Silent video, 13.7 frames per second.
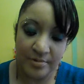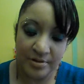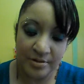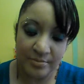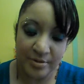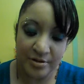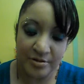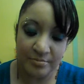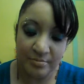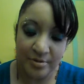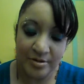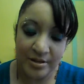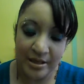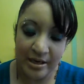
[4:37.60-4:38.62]
It's more,
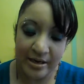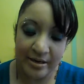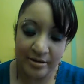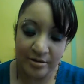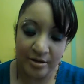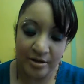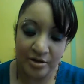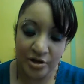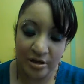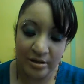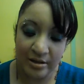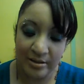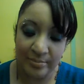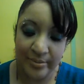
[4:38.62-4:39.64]
mostly like a dark
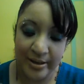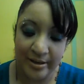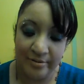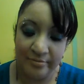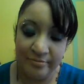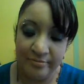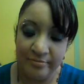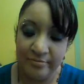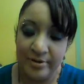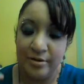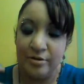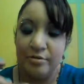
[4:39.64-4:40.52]
chocolate brown with